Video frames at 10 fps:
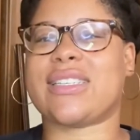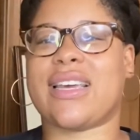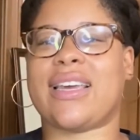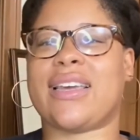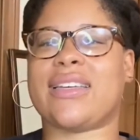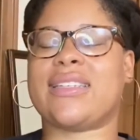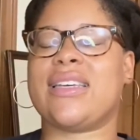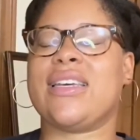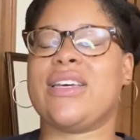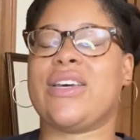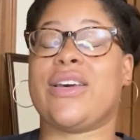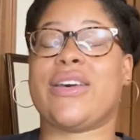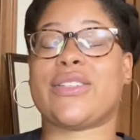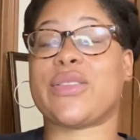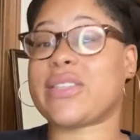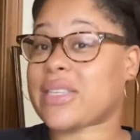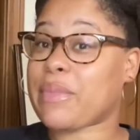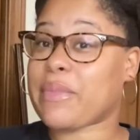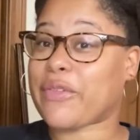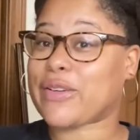And so this is
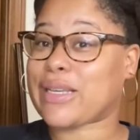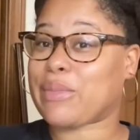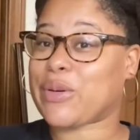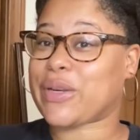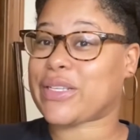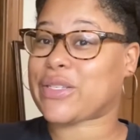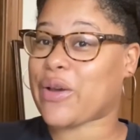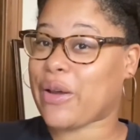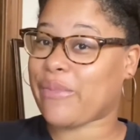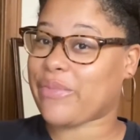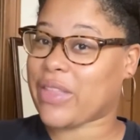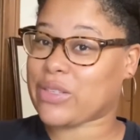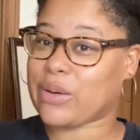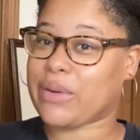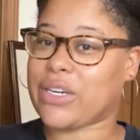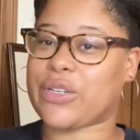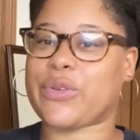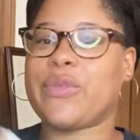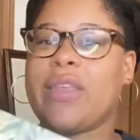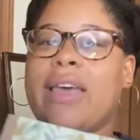gonna be my first time doing it. So um, that's what I'm gonna do.